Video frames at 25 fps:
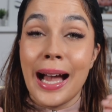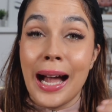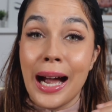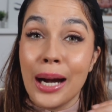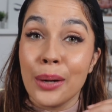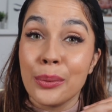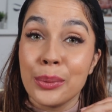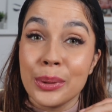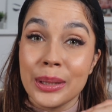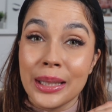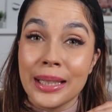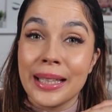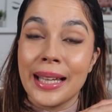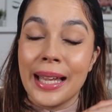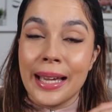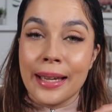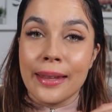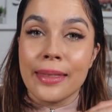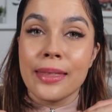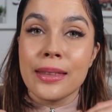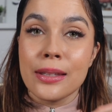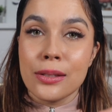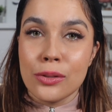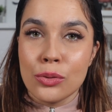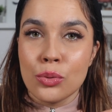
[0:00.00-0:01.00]
I really
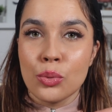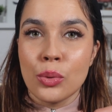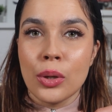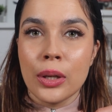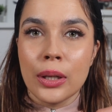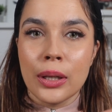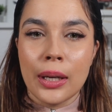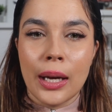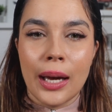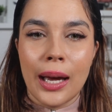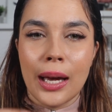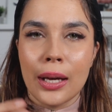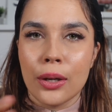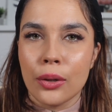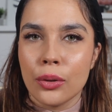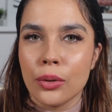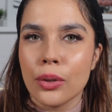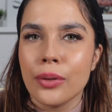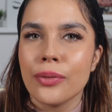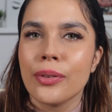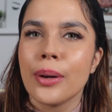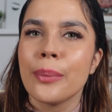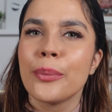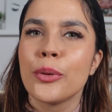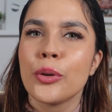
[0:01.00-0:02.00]
like this one. I don't know
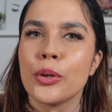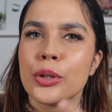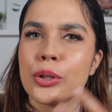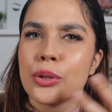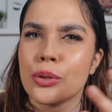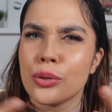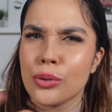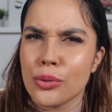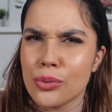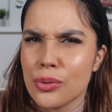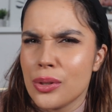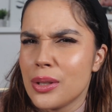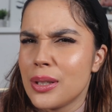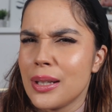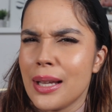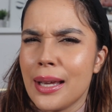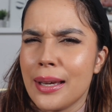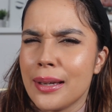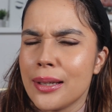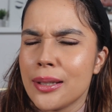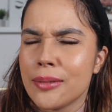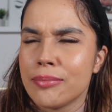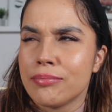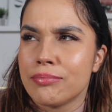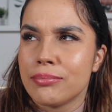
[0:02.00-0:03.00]
if I'm going to use it
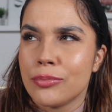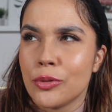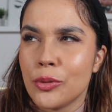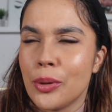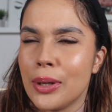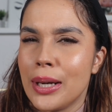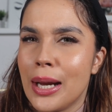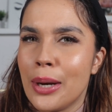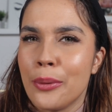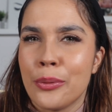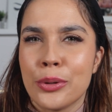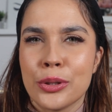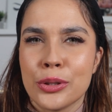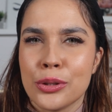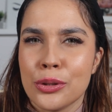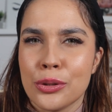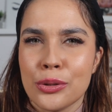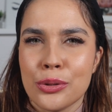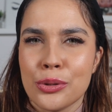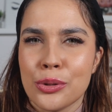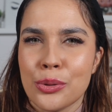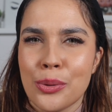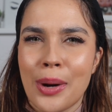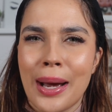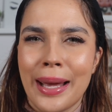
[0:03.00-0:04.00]
like when I want to
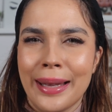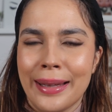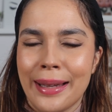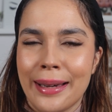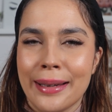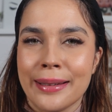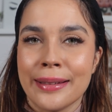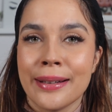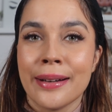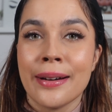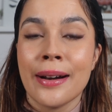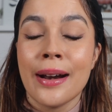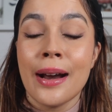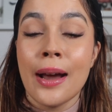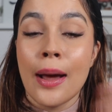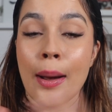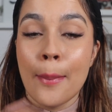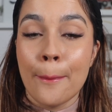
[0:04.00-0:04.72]
do eyeliner,